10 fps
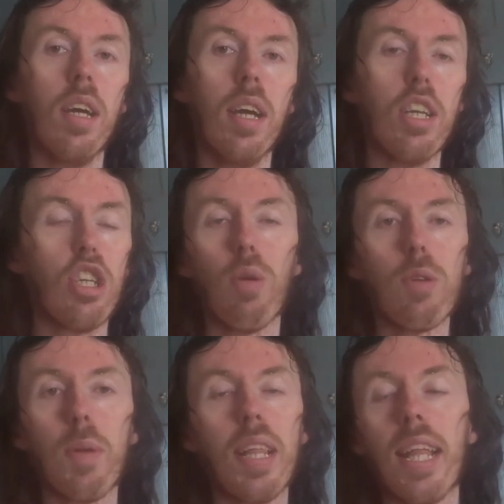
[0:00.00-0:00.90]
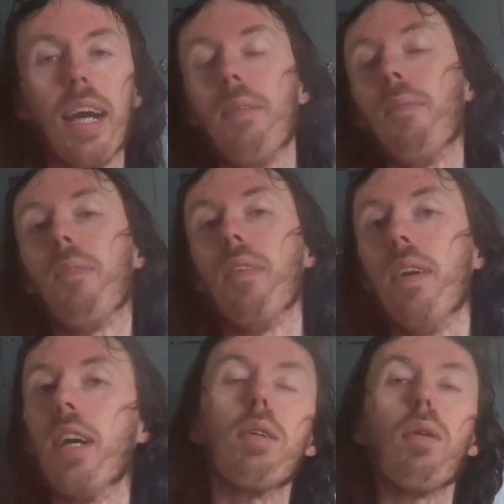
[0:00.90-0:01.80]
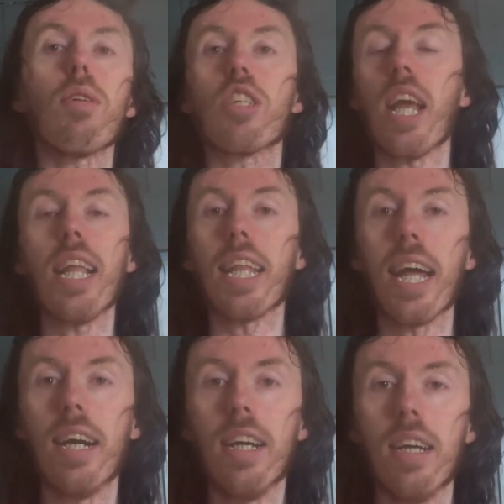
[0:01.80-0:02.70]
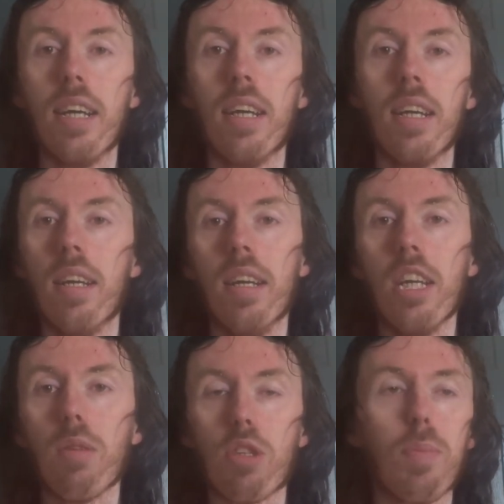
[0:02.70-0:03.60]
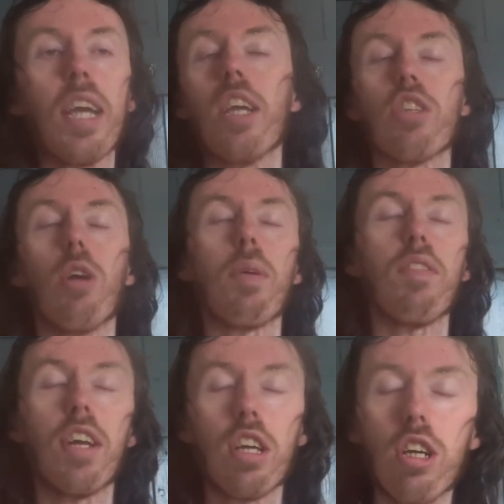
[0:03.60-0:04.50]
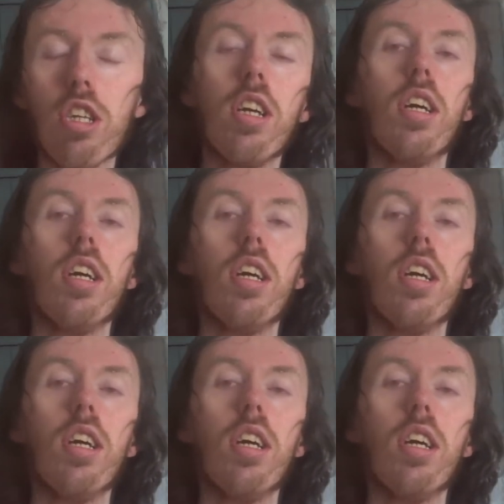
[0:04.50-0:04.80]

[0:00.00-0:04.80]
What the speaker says: And it's always been like that. And it'll always stay like that. You know, despite us not being very good